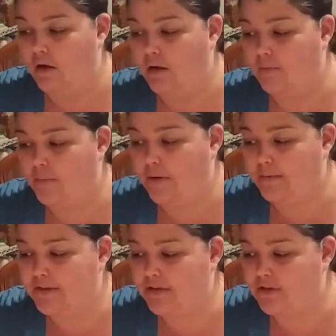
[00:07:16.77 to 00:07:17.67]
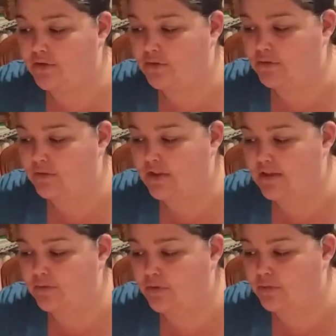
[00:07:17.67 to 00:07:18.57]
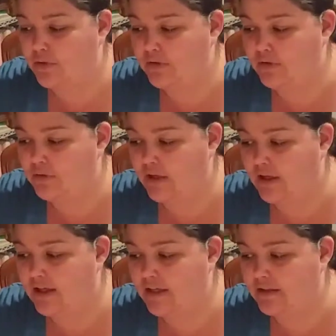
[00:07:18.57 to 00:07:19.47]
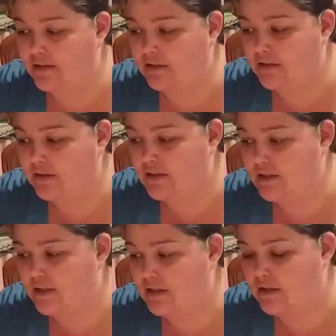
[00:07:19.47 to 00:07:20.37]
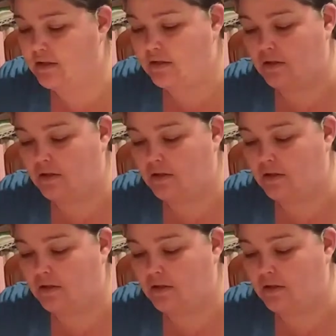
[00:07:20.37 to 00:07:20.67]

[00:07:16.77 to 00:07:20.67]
I'll probably just do this one with you guys, and then